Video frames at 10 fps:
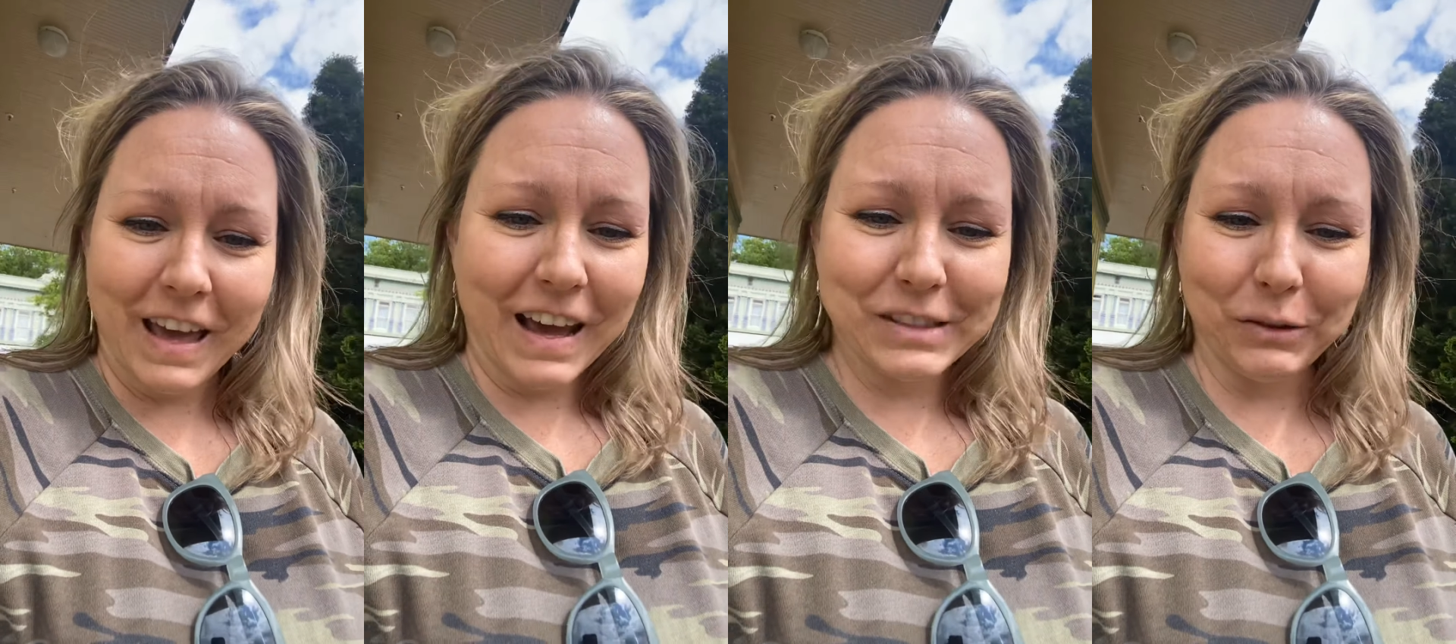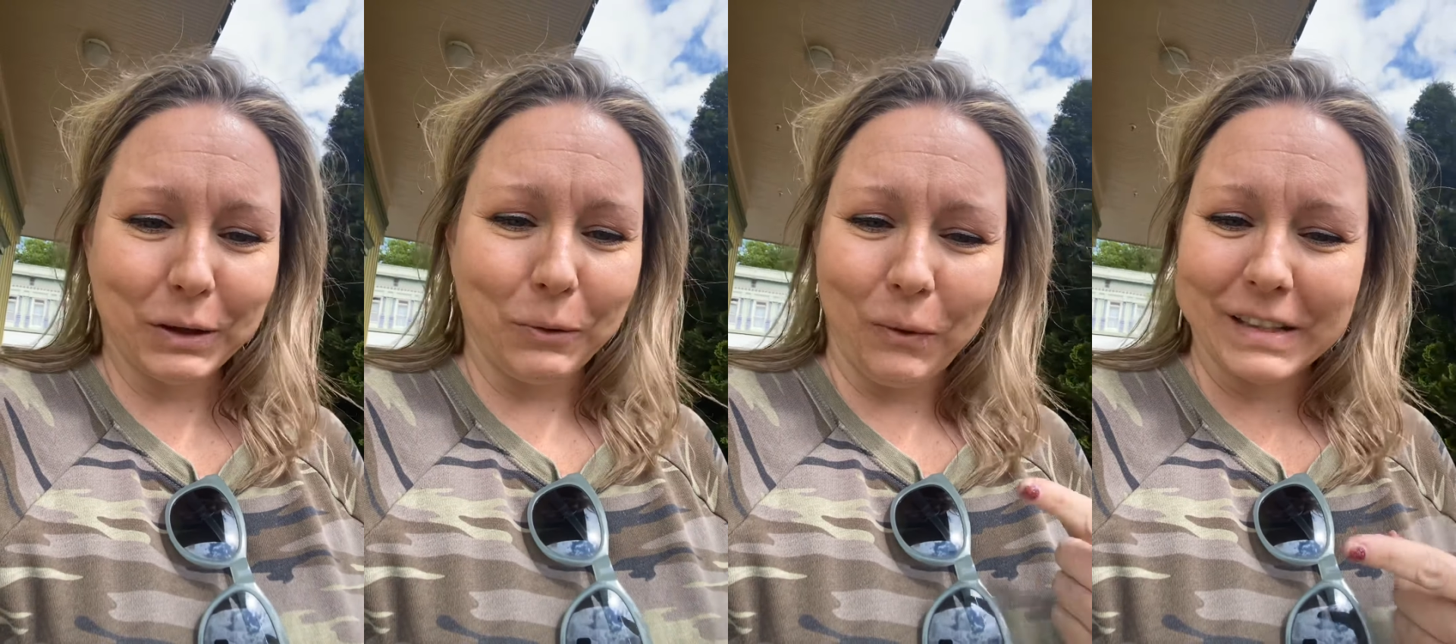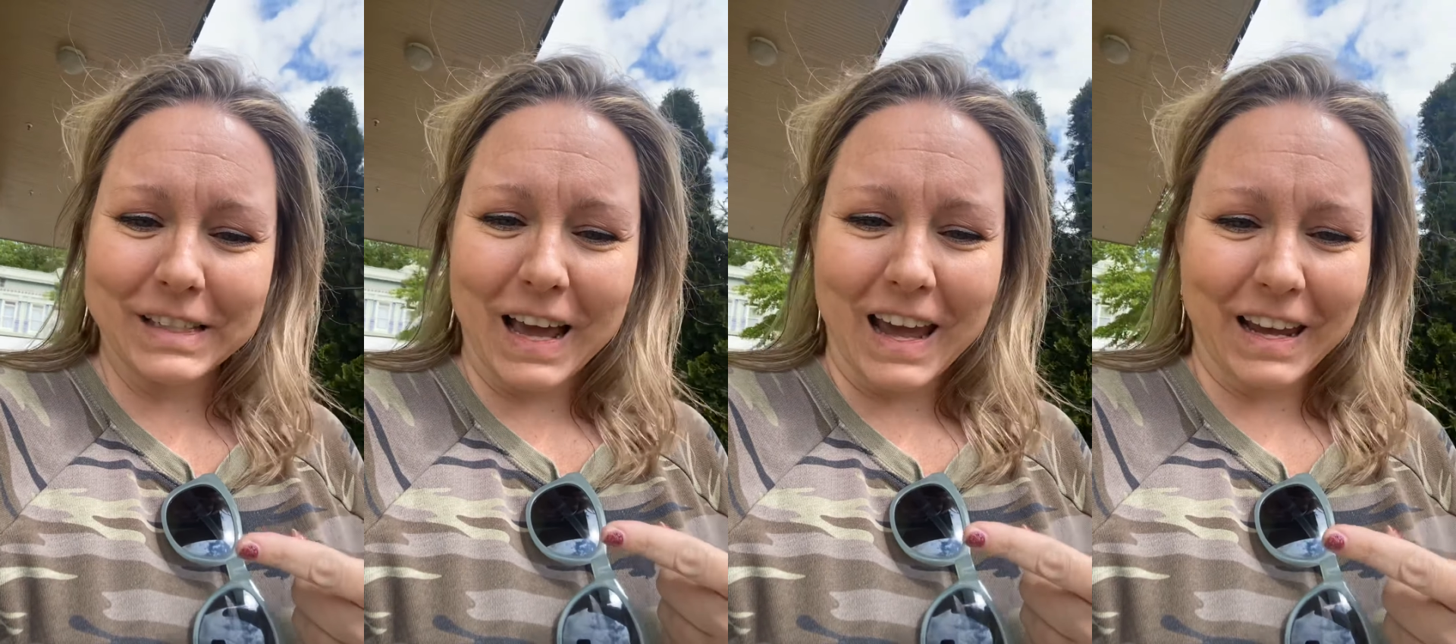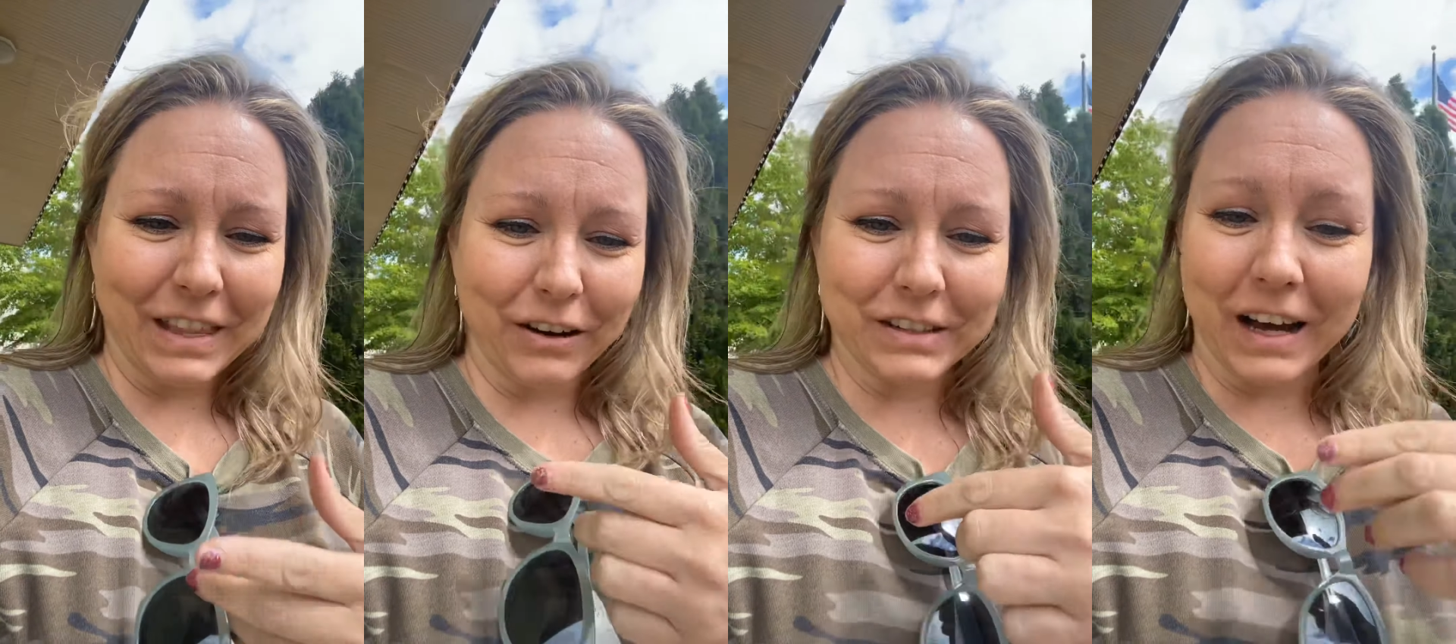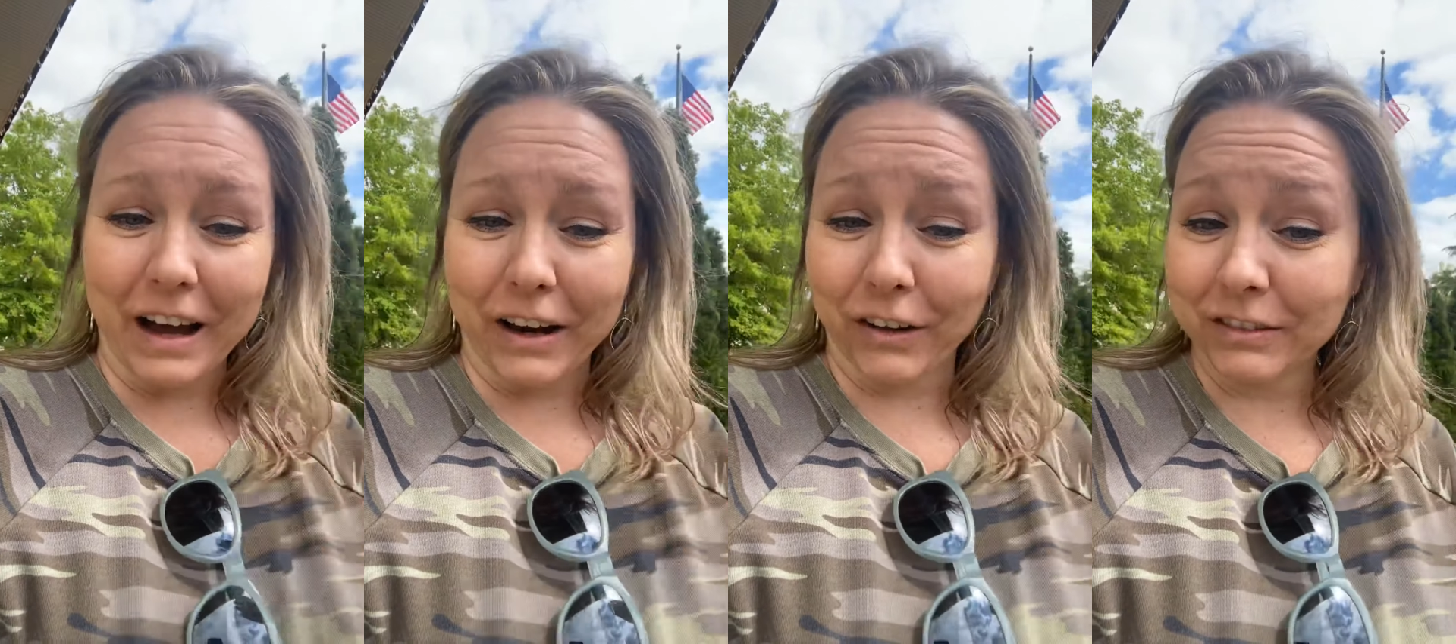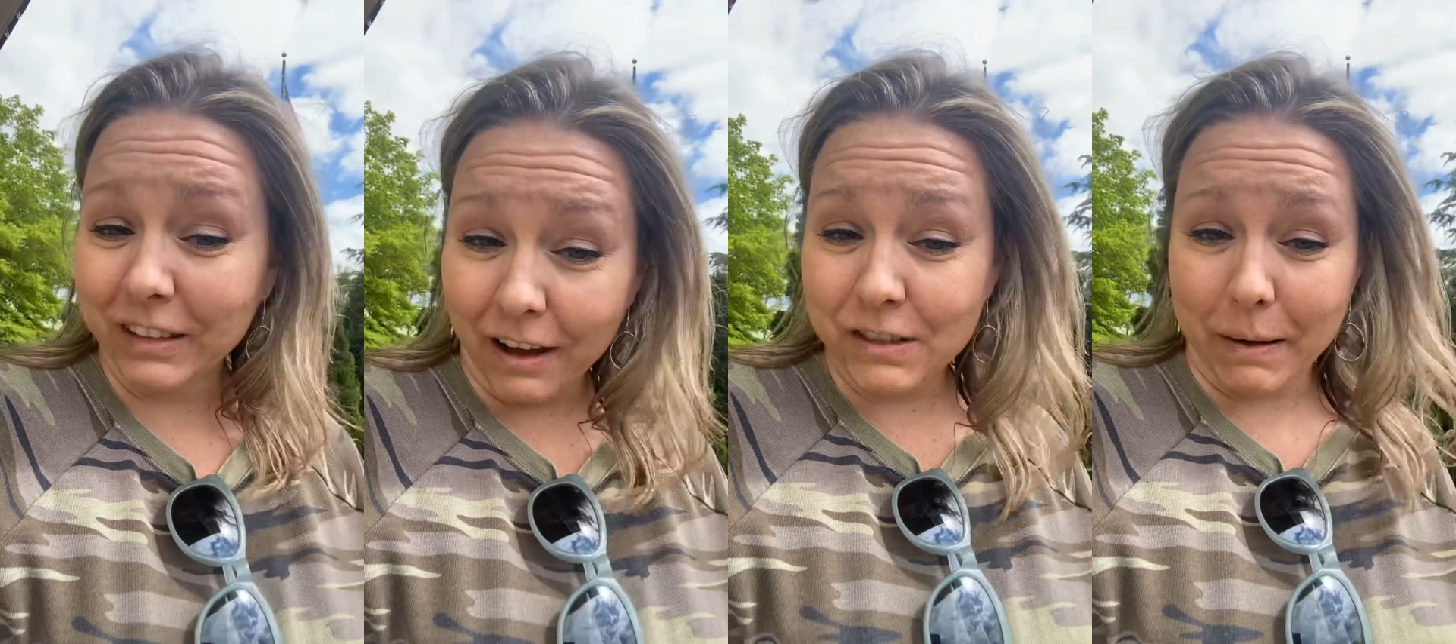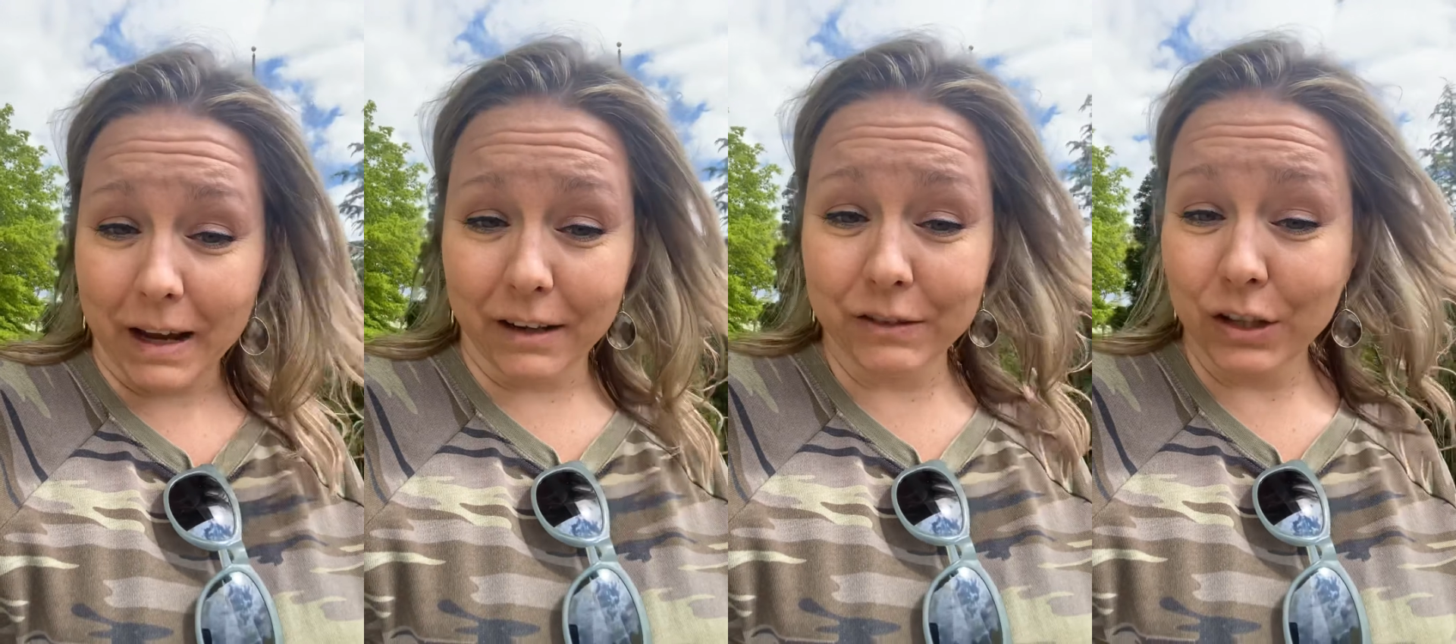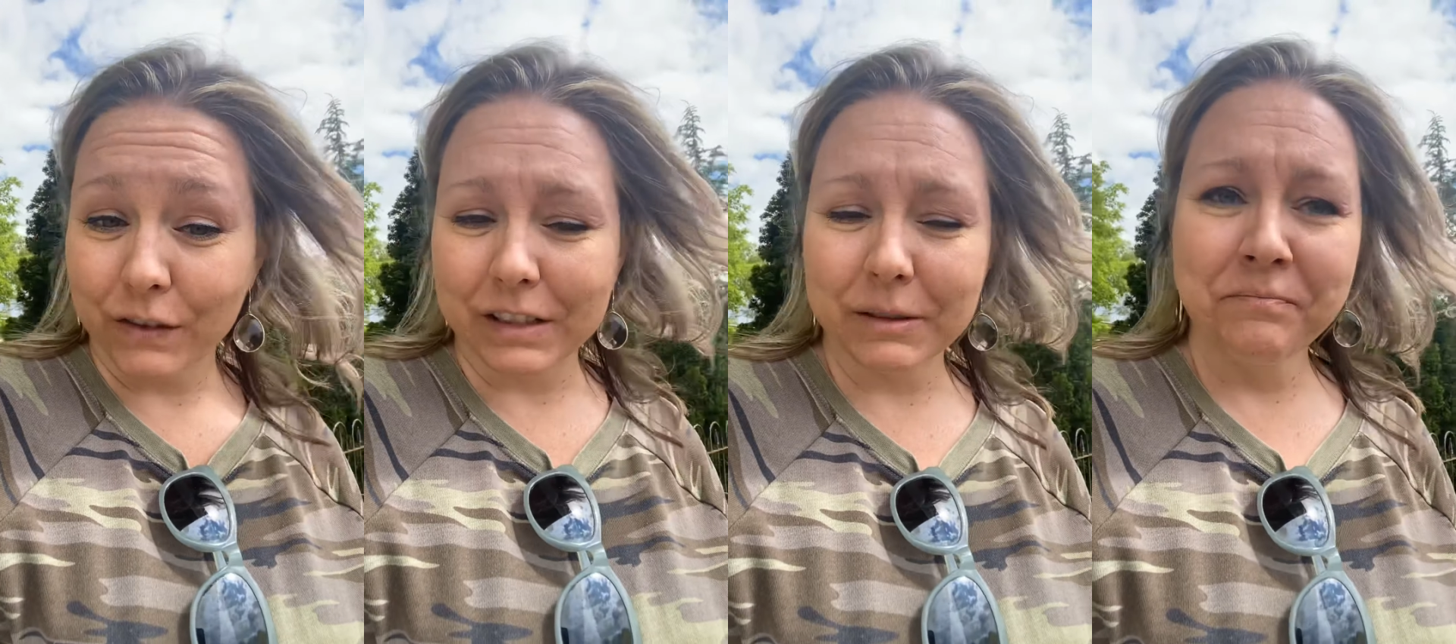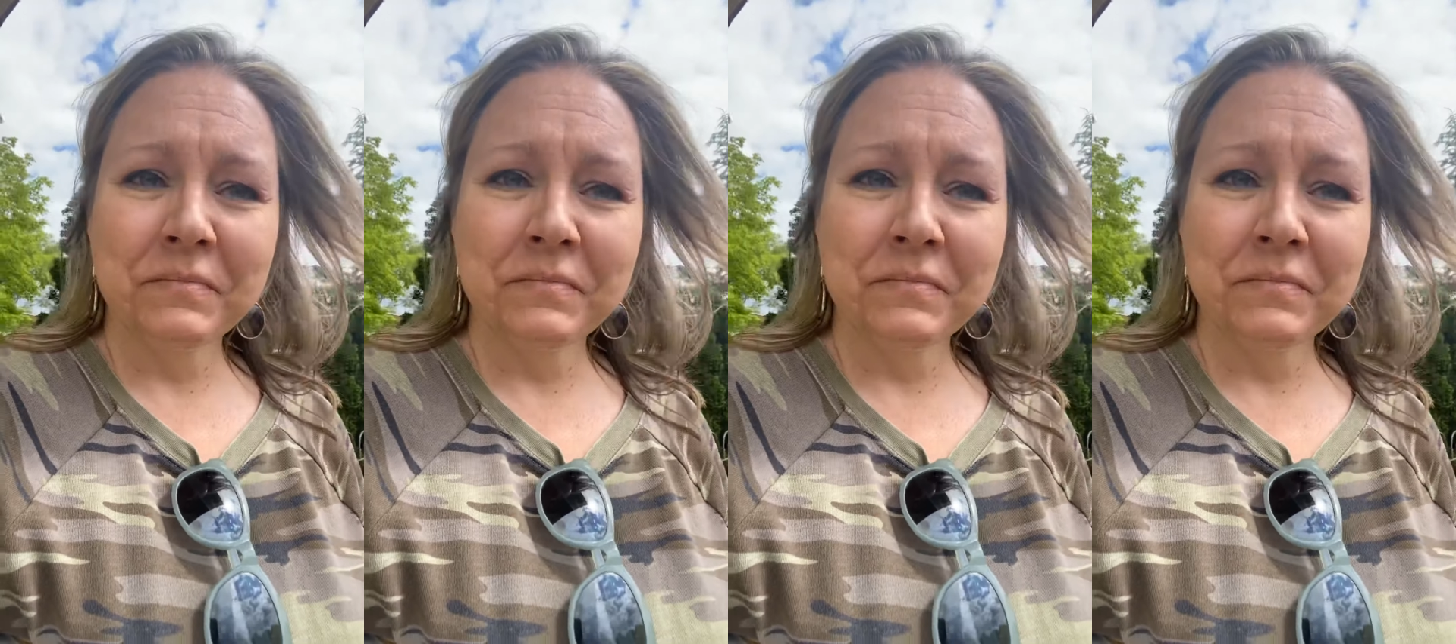it's only one day in their entire lifespan of service.